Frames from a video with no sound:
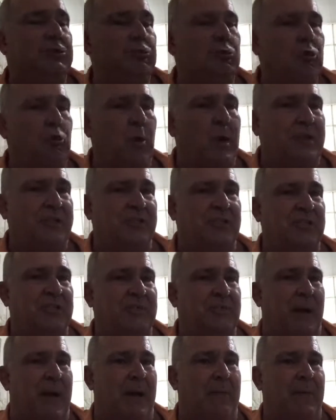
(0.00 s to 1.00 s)
questions
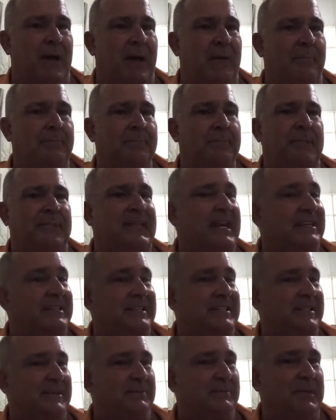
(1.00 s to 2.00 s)
pop up, but that
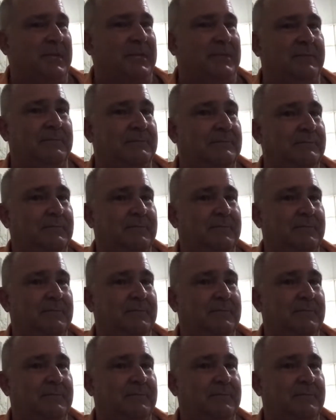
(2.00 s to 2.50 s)
doesn't mean